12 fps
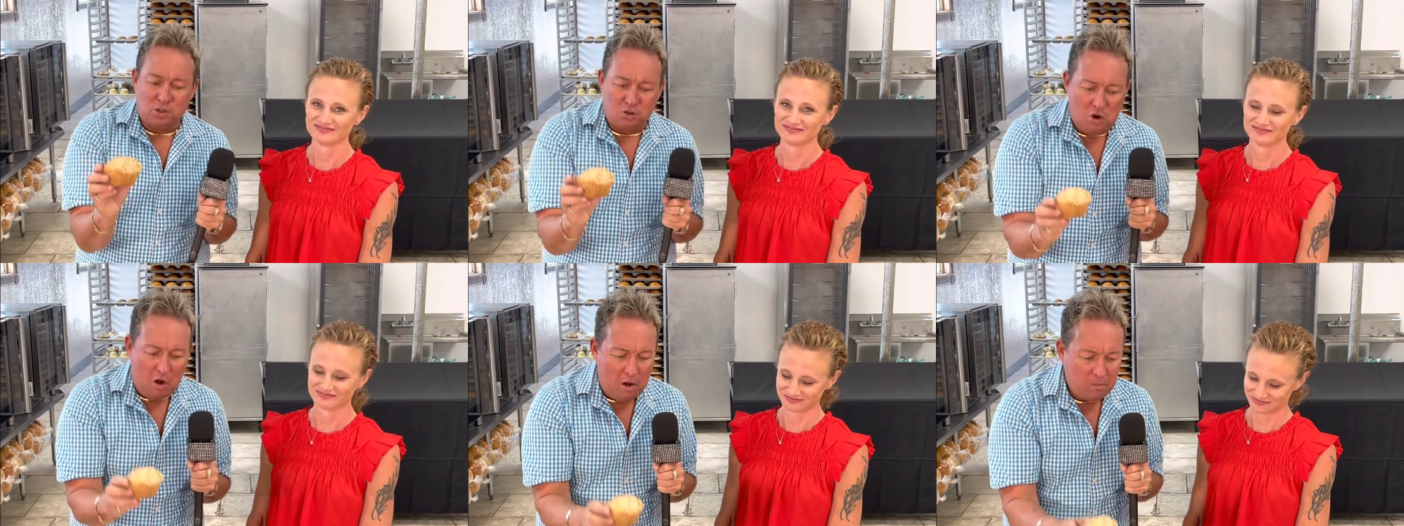
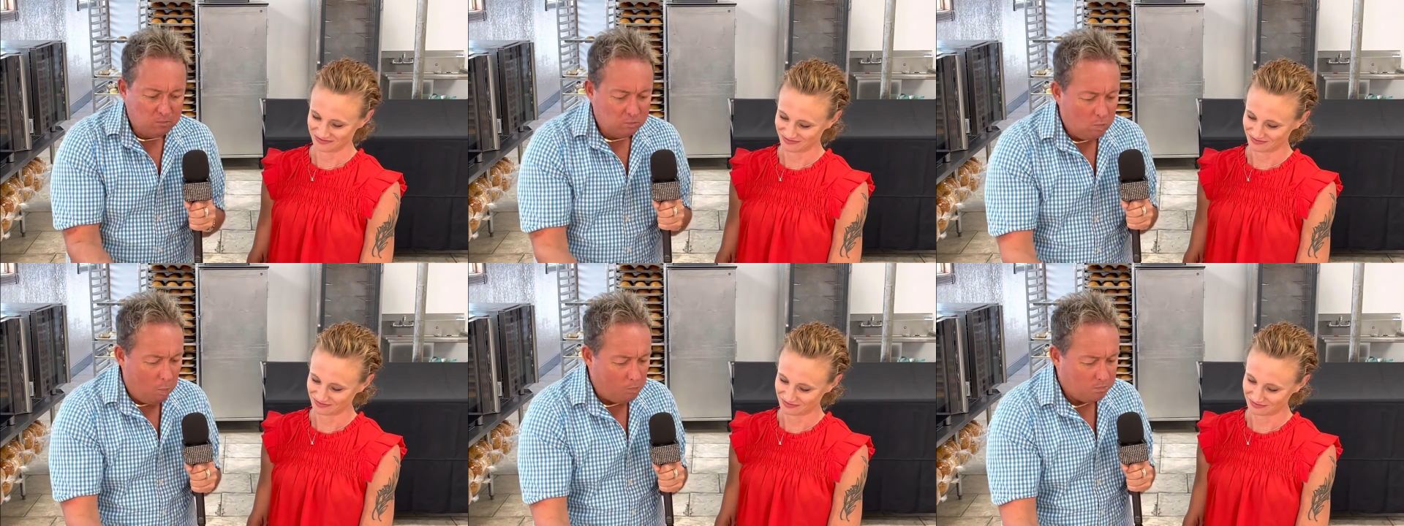Speaker 1: god.
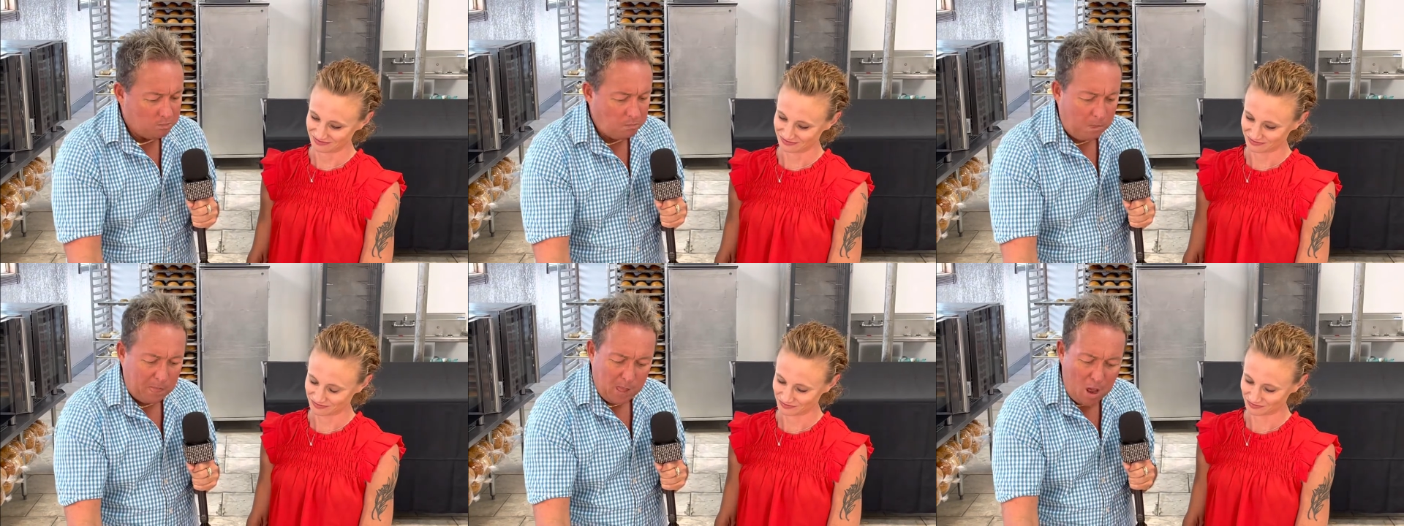
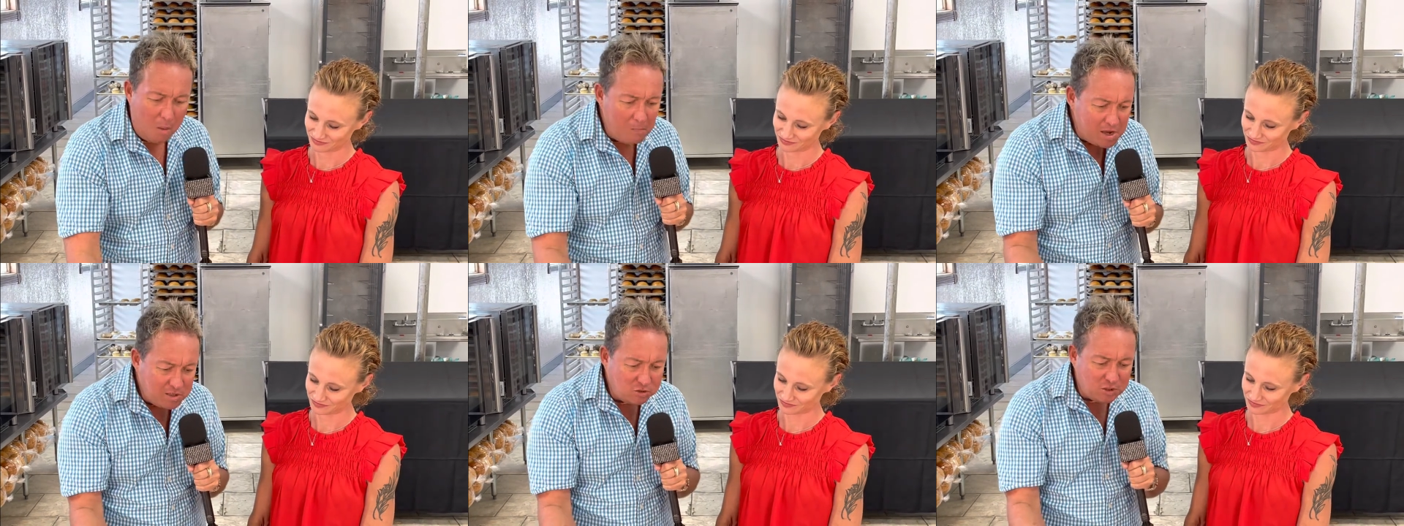
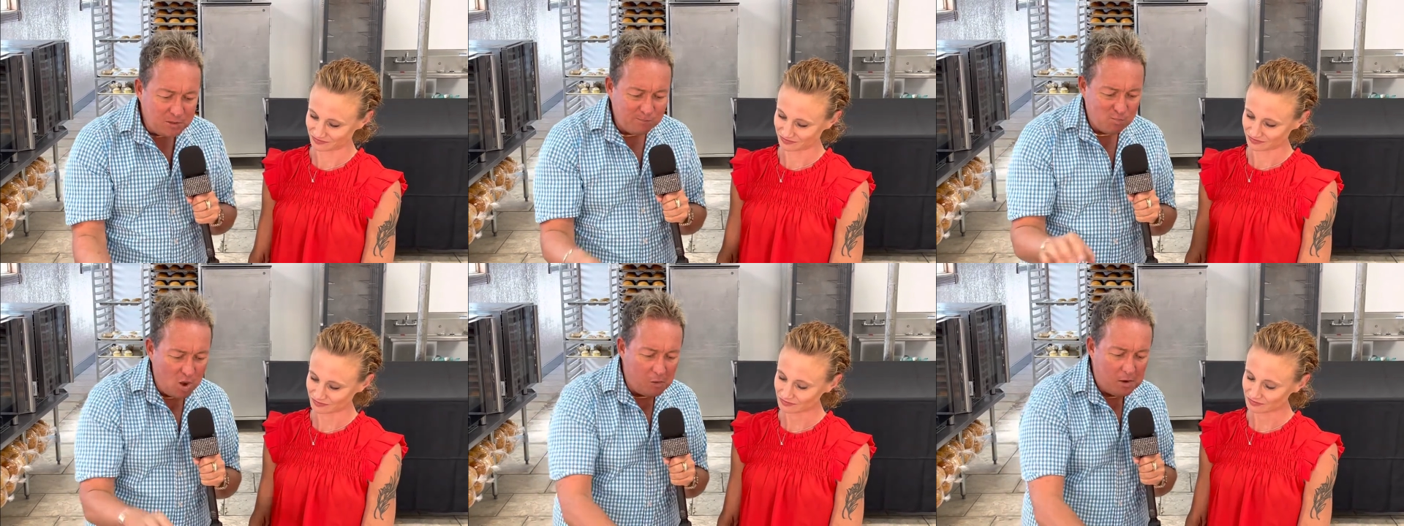Amazing.
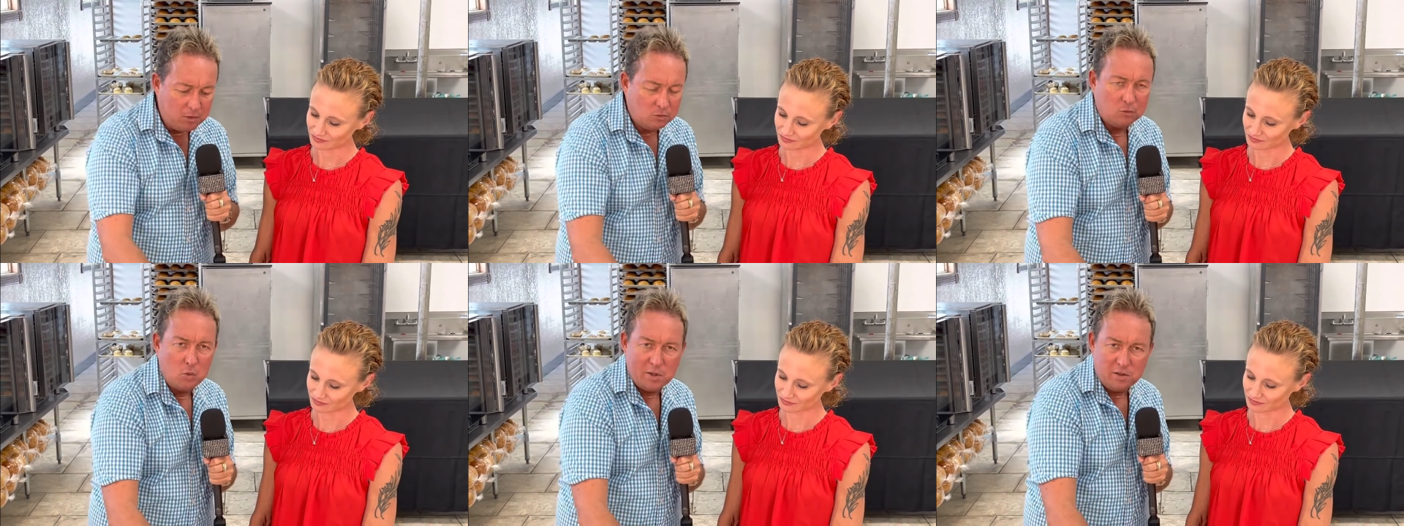All right,
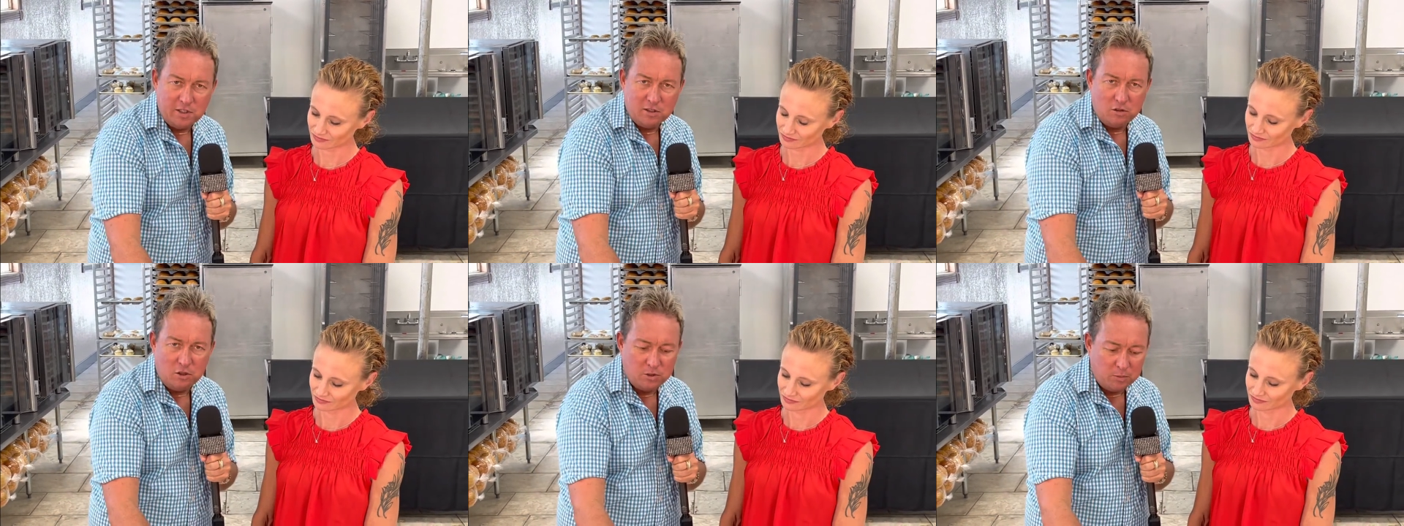quickly in
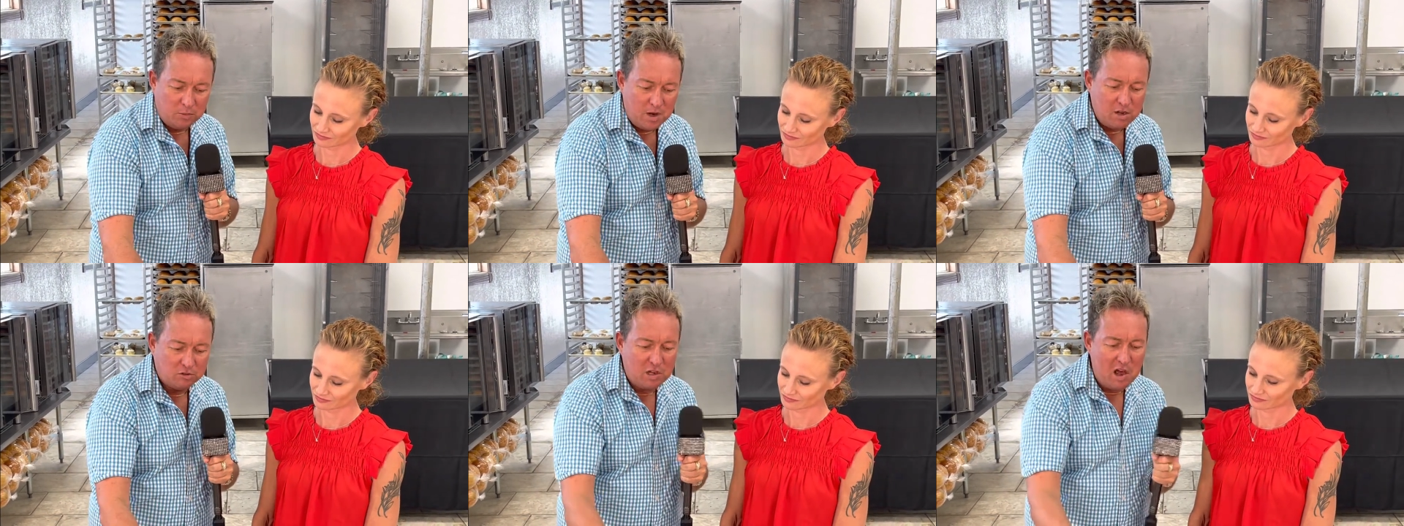closing, run
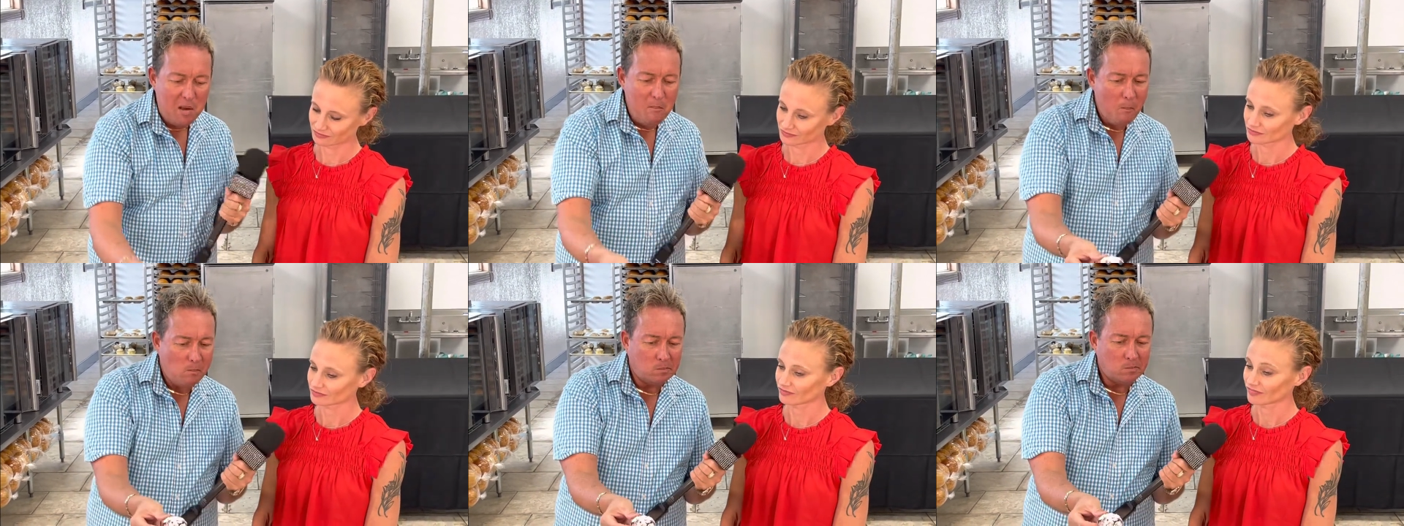out of time.
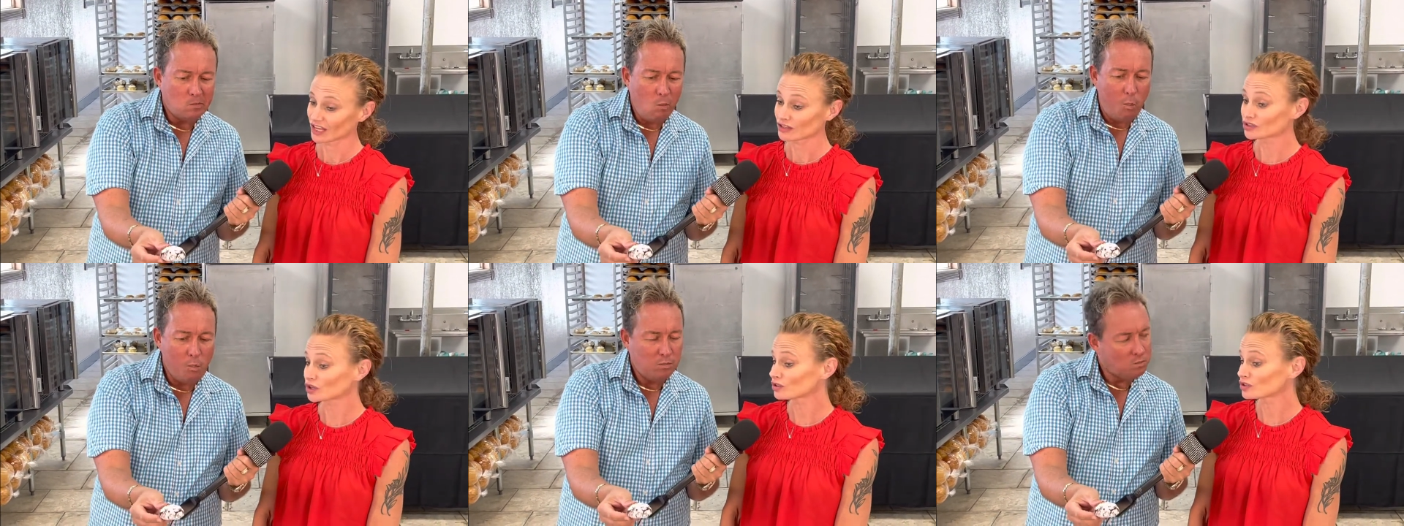
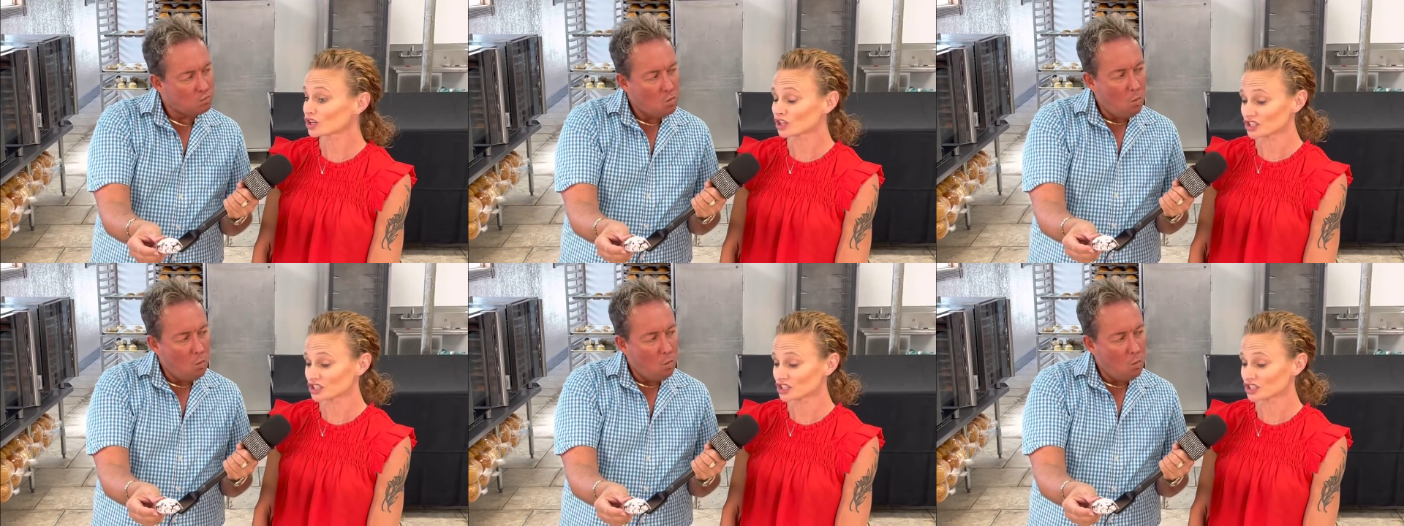
Speaker 2: Those are